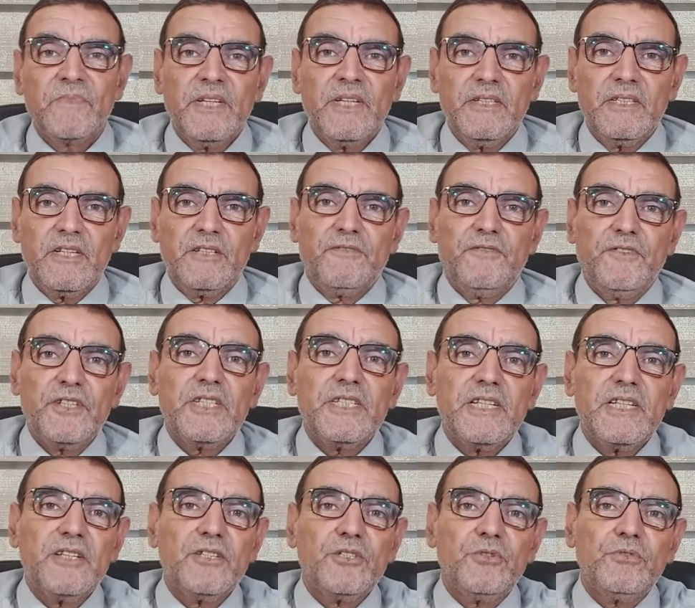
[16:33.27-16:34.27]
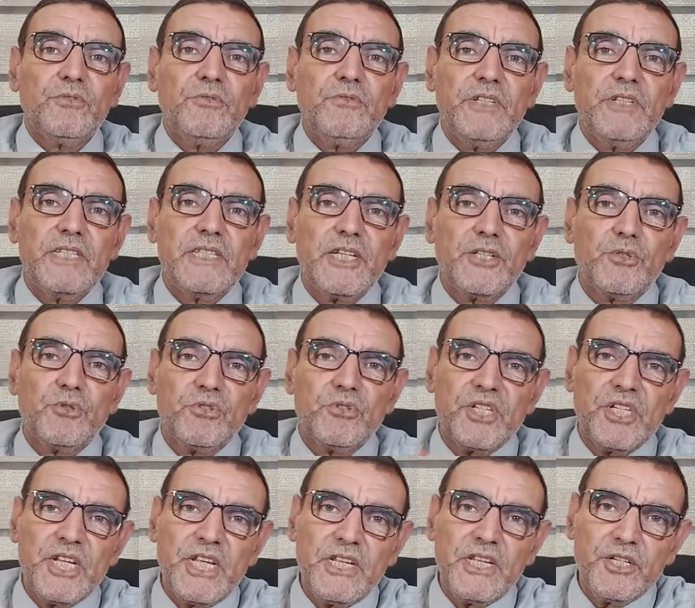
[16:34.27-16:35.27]
the first thing to do is that to
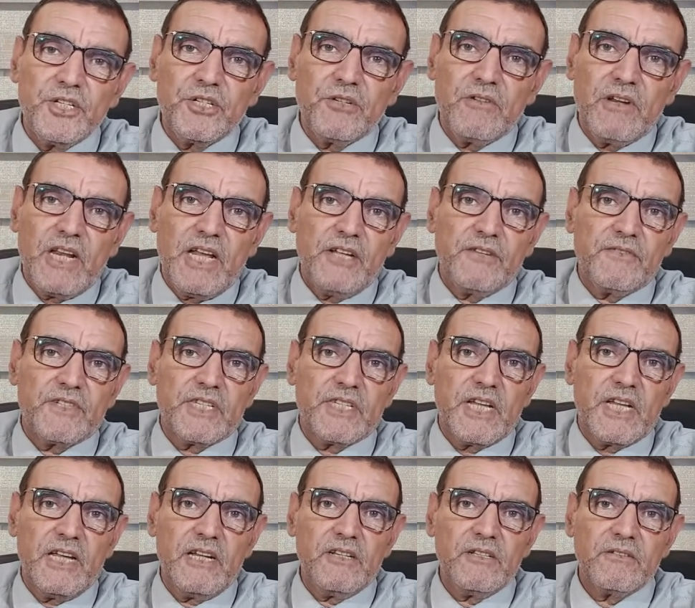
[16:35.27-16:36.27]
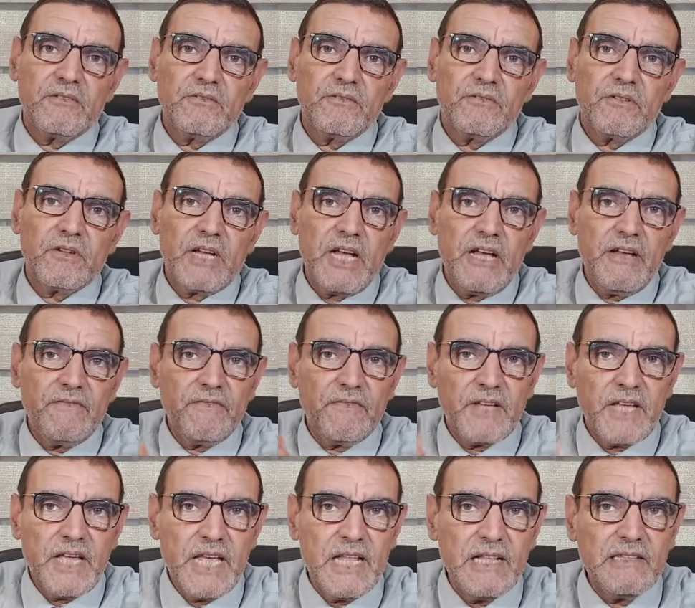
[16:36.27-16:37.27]
change the lifestyle, to have
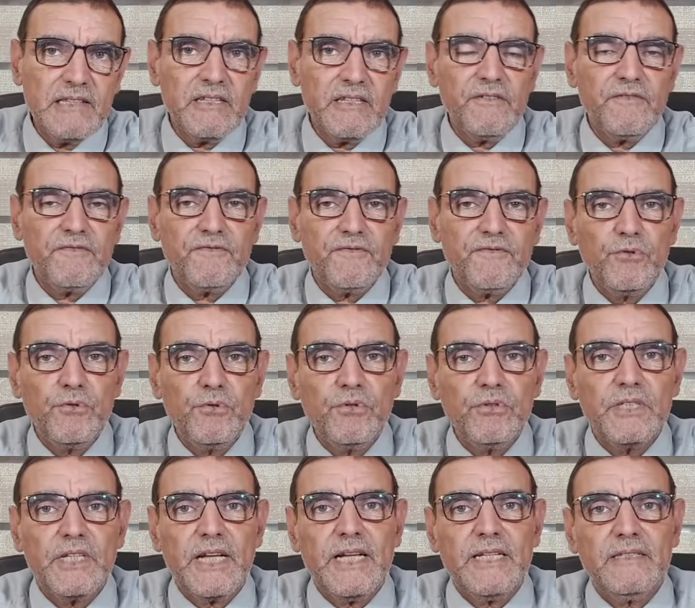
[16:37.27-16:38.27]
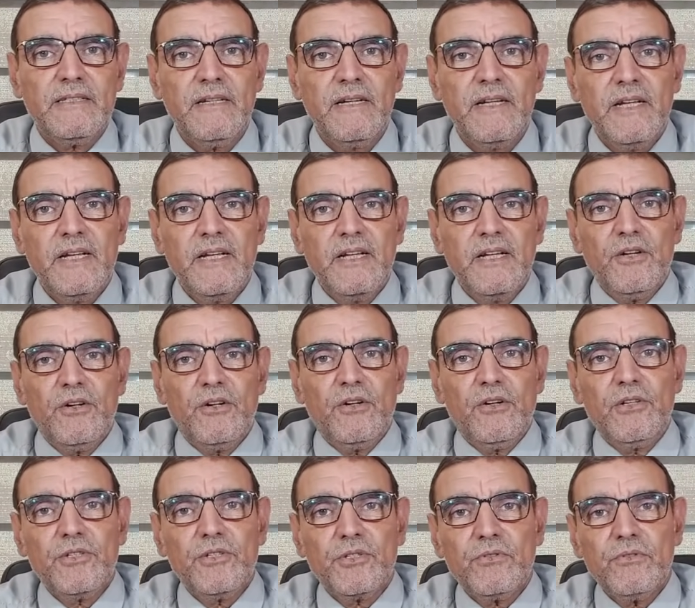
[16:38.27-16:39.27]
healthy food and
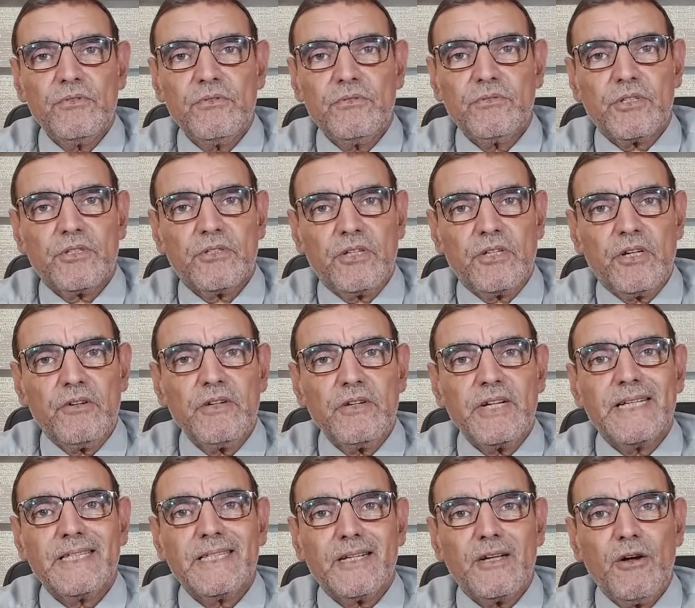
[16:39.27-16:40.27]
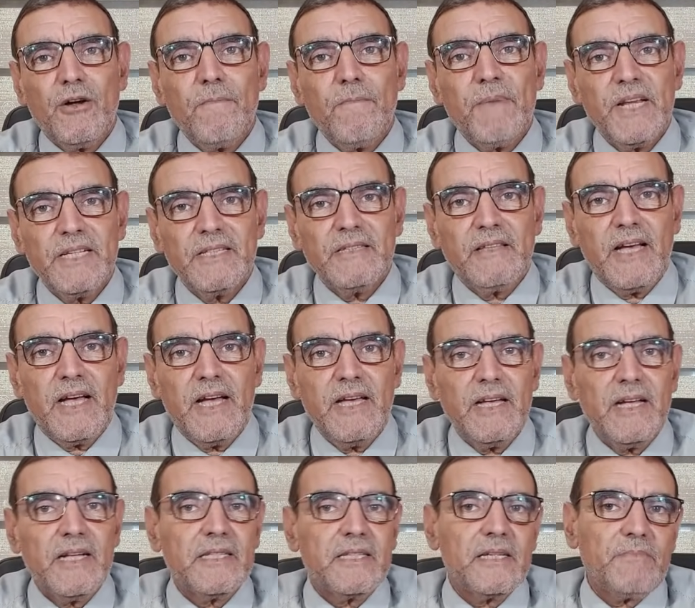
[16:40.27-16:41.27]
also strong and complete
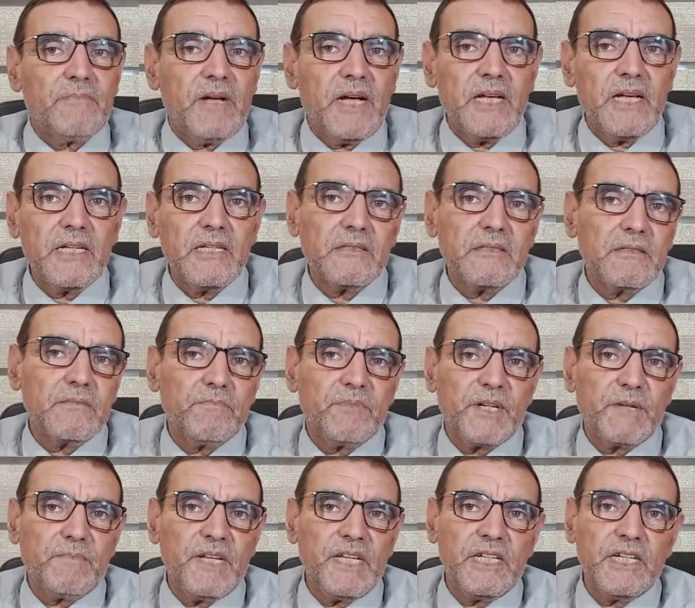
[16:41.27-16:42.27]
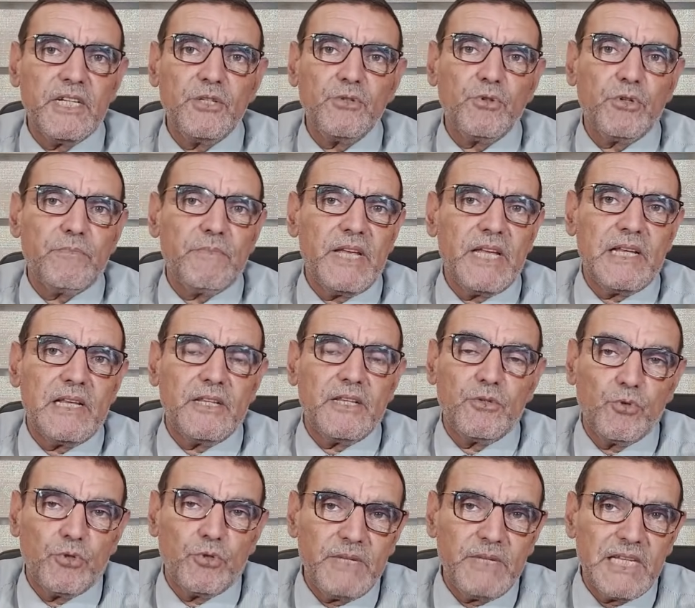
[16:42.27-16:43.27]
diet, and by preparing your
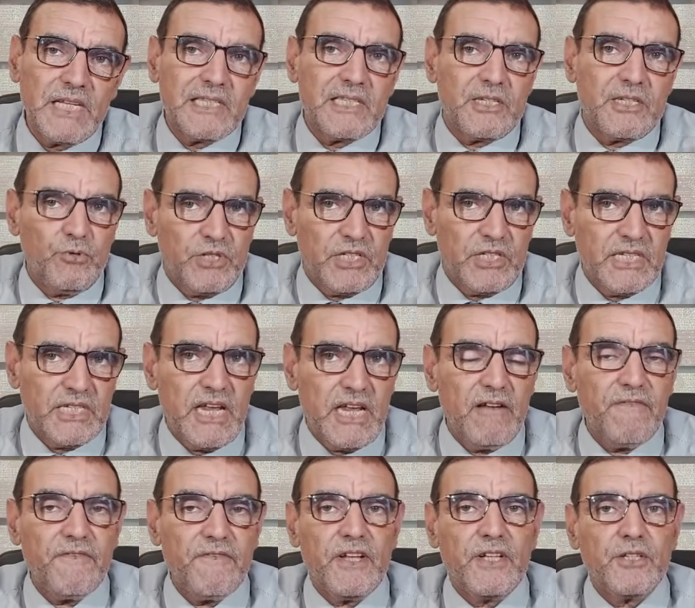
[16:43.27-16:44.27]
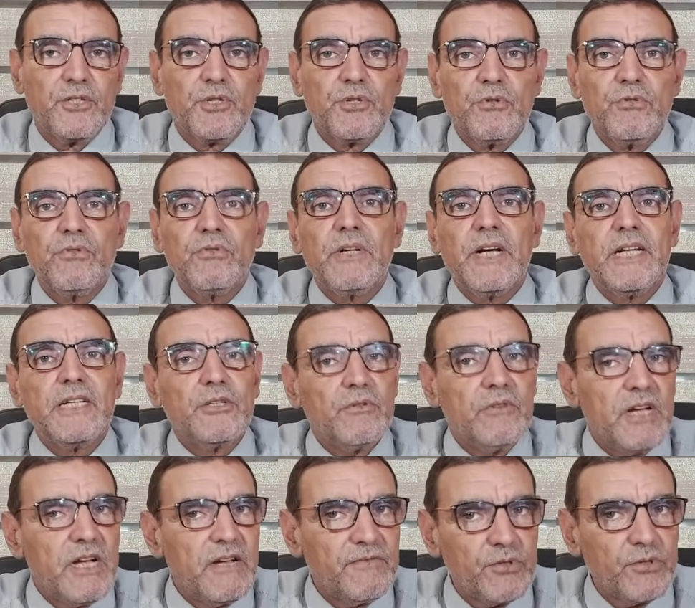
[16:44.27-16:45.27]
meals yourself, and you
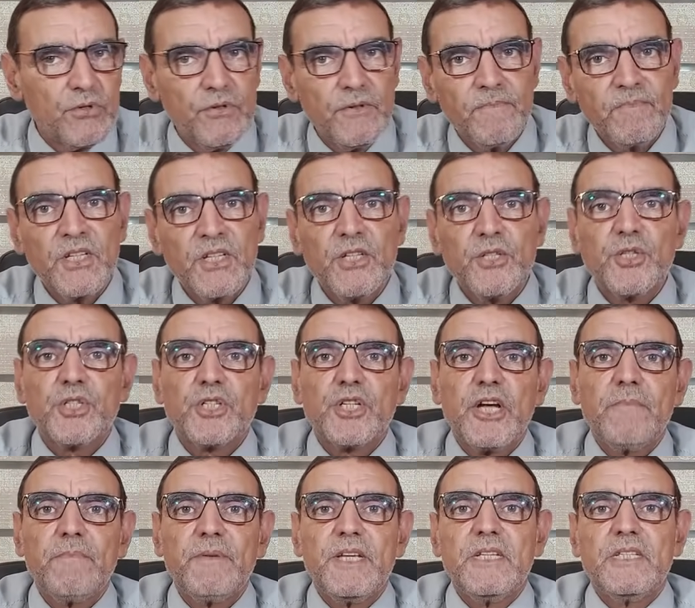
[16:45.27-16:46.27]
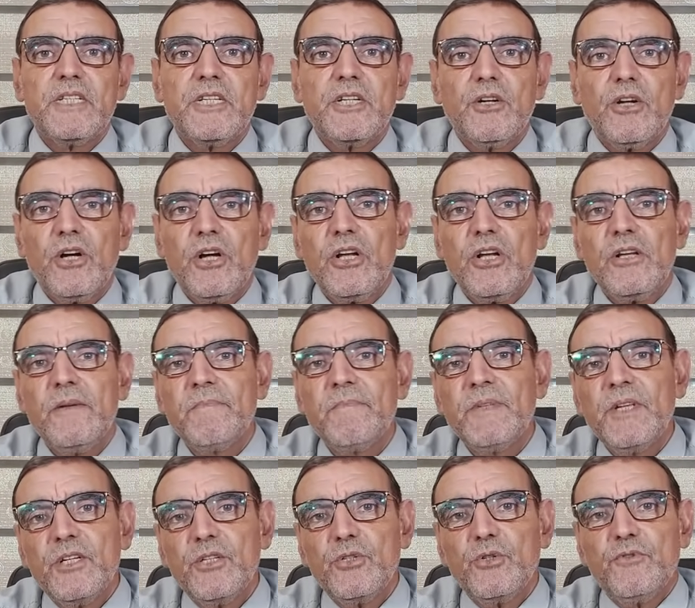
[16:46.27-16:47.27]
have to stop eating all
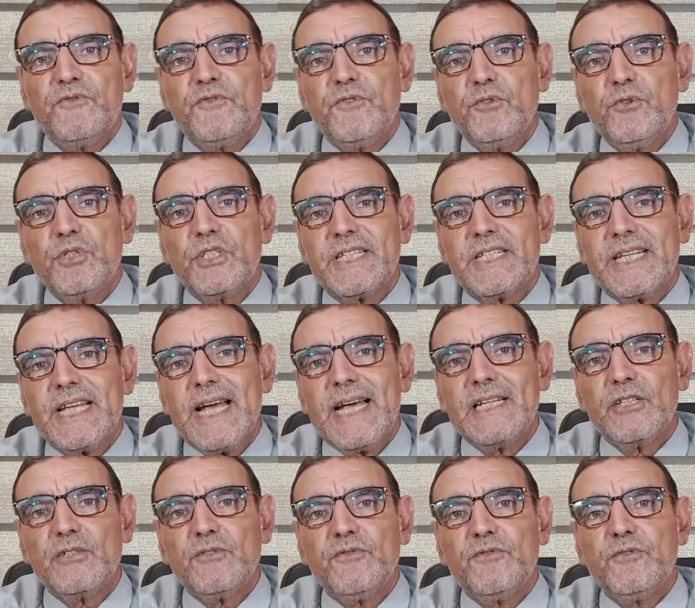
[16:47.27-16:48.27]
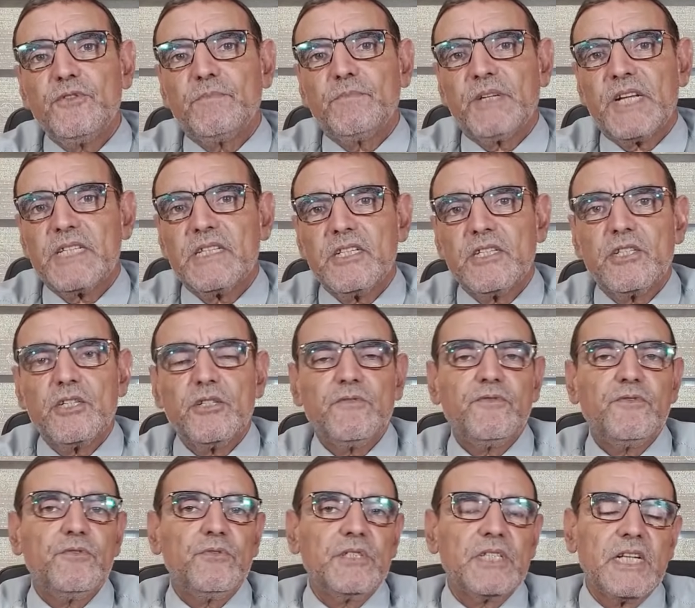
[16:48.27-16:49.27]
the foods, canned food, processed
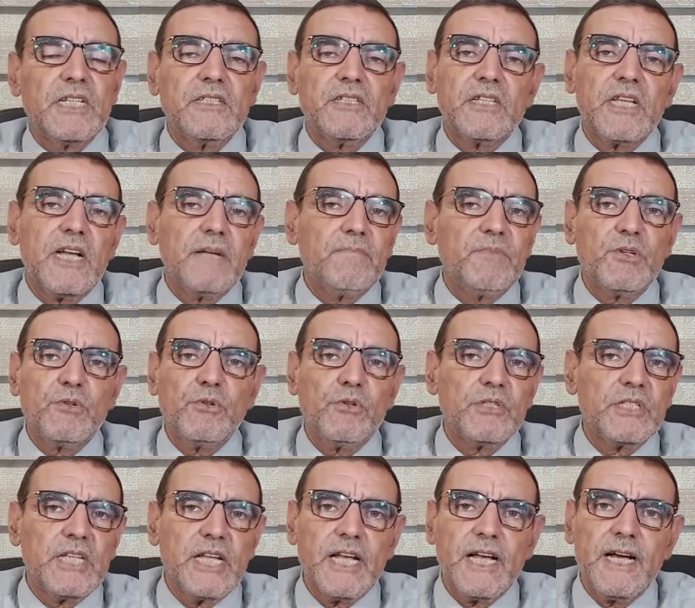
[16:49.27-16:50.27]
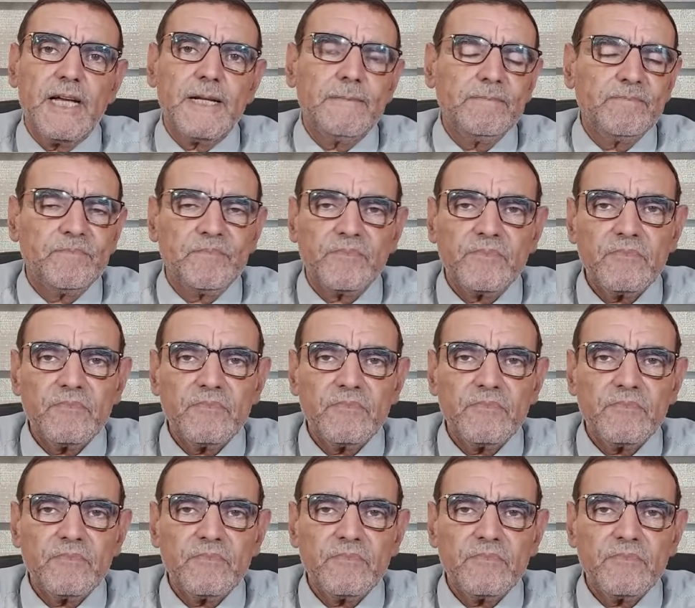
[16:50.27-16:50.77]
foods, and stuff, because they are